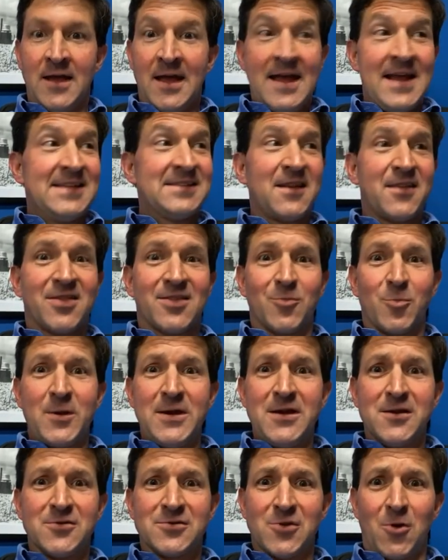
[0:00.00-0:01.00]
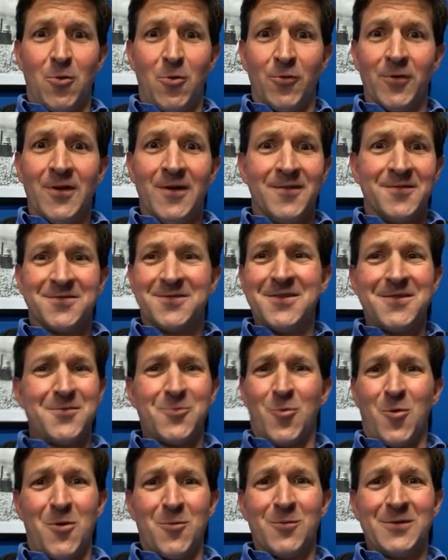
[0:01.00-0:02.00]
He's like 3 years old. There's nothing
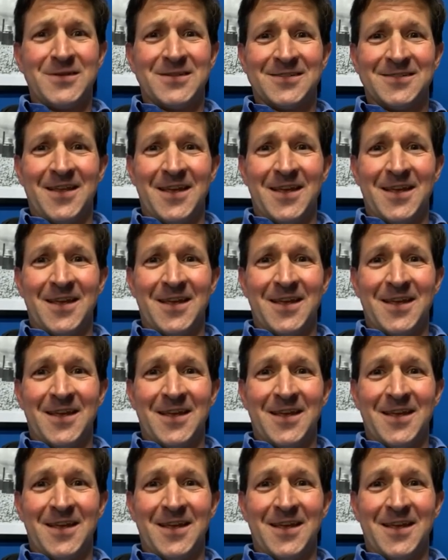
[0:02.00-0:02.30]
wrong with this.